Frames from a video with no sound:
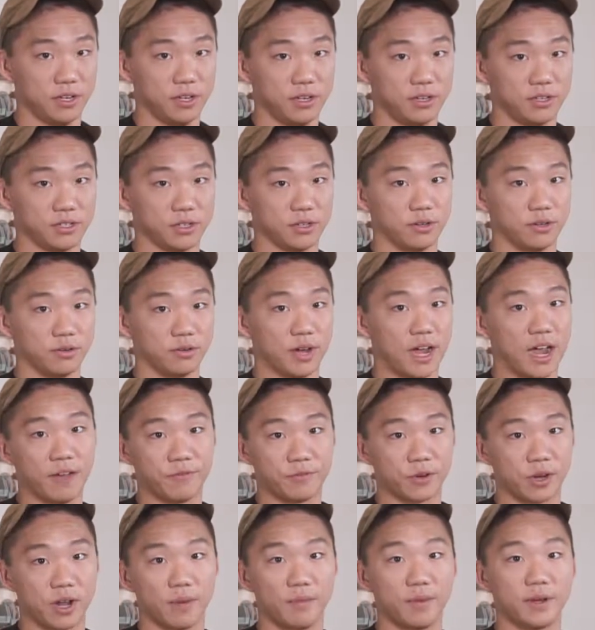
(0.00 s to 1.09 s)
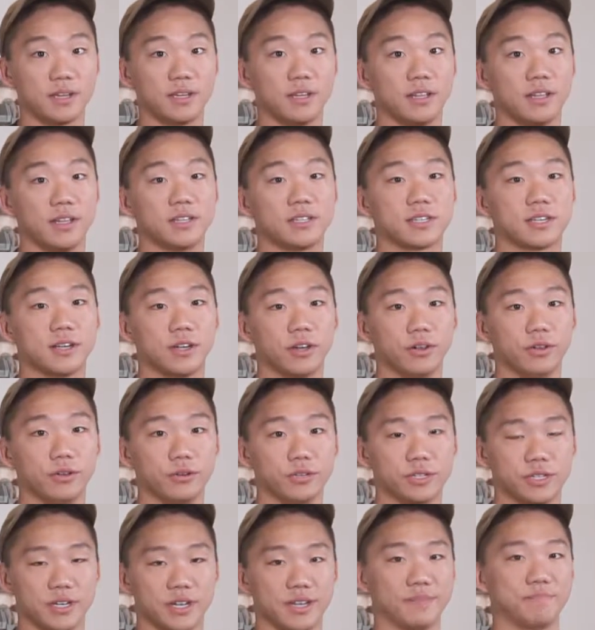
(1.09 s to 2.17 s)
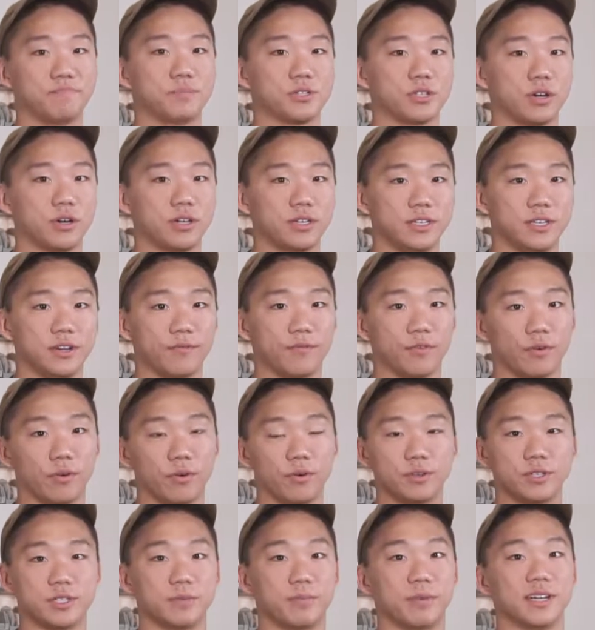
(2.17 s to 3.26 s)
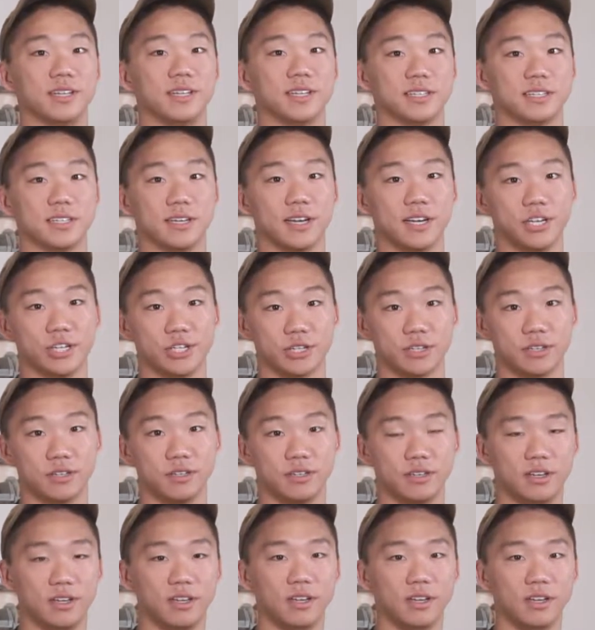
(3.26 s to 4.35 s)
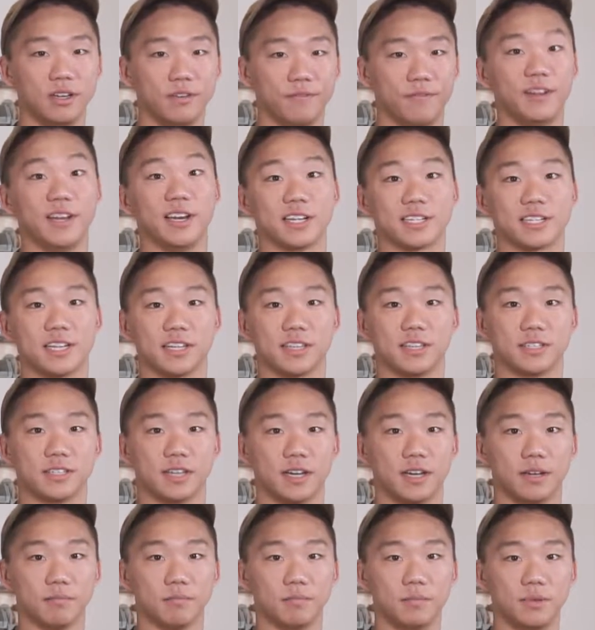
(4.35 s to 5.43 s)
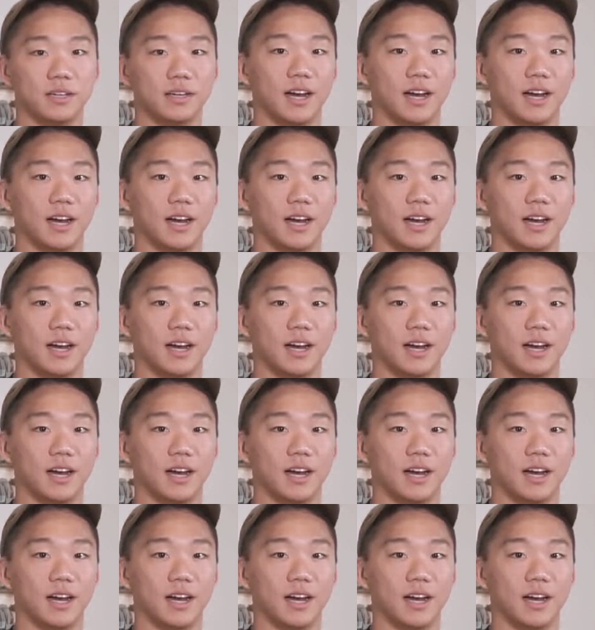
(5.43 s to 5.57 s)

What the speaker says: So after coming to this conclusion, I sought different routes to my destination, Phoenix at the time.